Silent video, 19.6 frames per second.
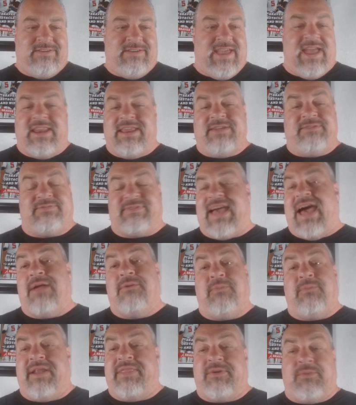and he's
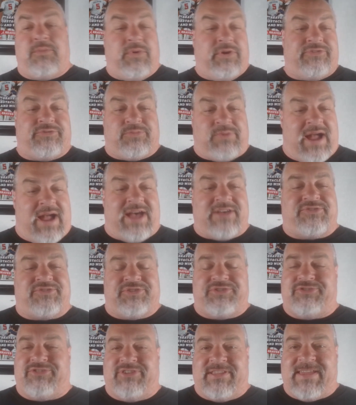got one of the worst
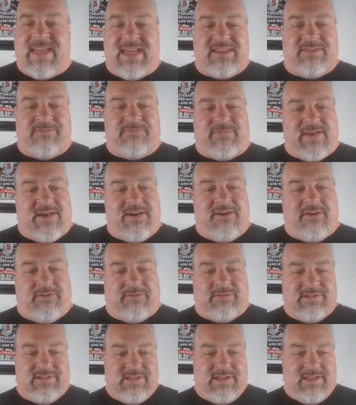rosters in the
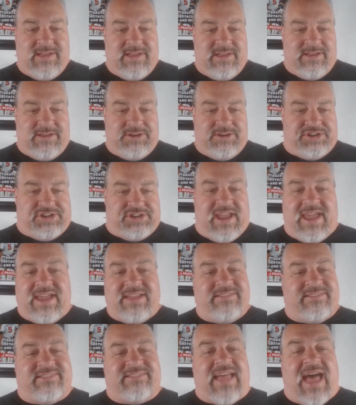NFL.
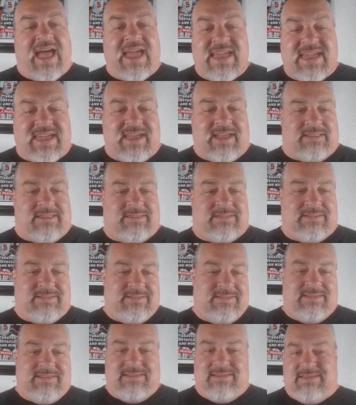Shane Steichen,
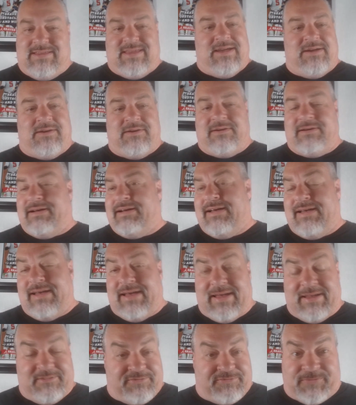
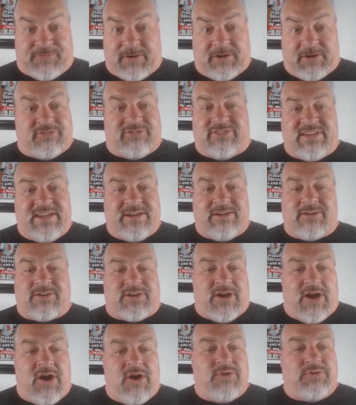first-year
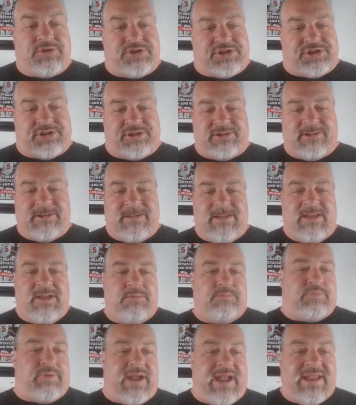coach.
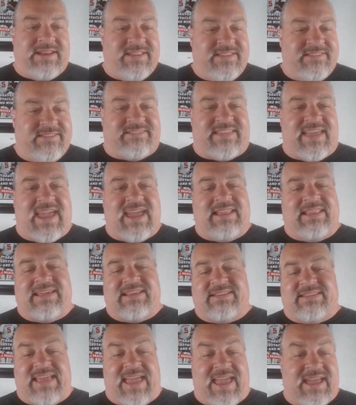Brandon Staley,
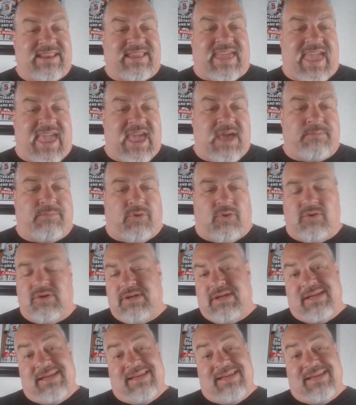Dan Campbell.